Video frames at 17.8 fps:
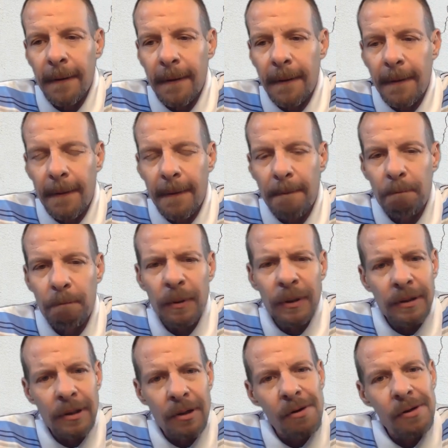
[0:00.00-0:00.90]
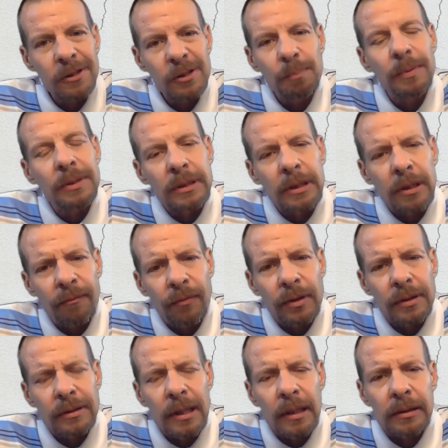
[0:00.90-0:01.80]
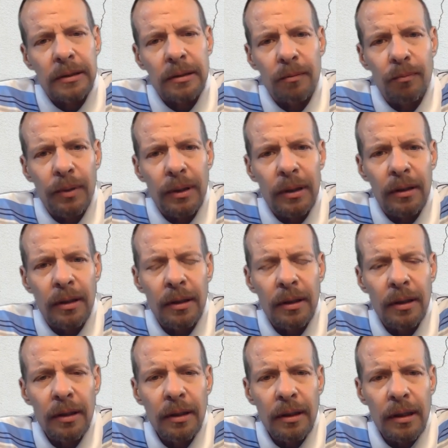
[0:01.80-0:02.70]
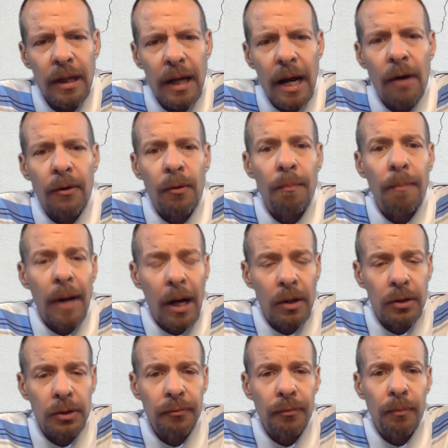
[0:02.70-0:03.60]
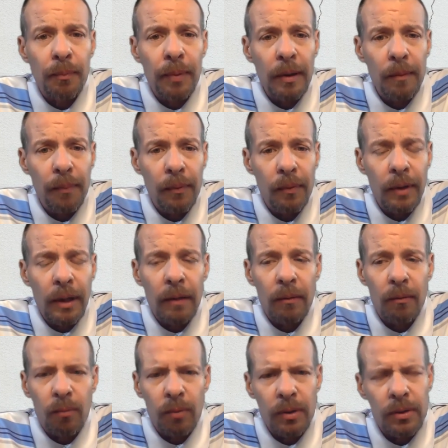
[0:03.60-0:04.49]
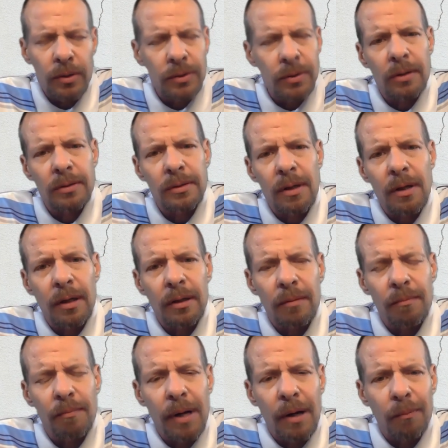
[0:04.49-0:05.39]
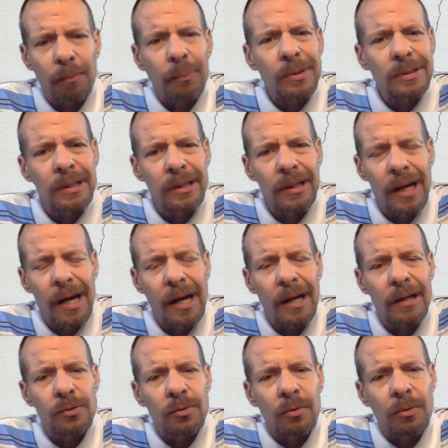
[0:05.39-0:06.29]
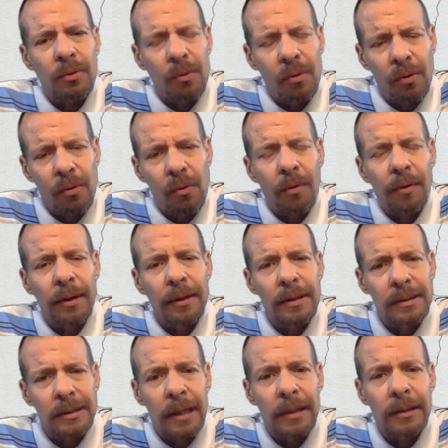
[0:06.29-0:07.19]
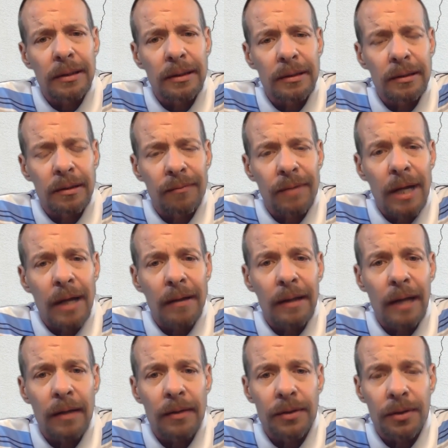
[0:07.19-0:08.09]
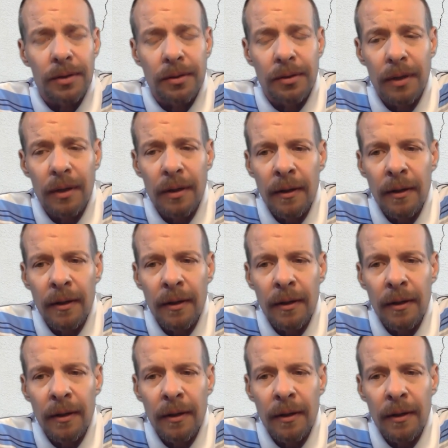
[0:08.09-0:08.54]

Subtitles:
But there are specifics that should be out of bounds for people. And when you start talking about prison gangs or organizations of that nature,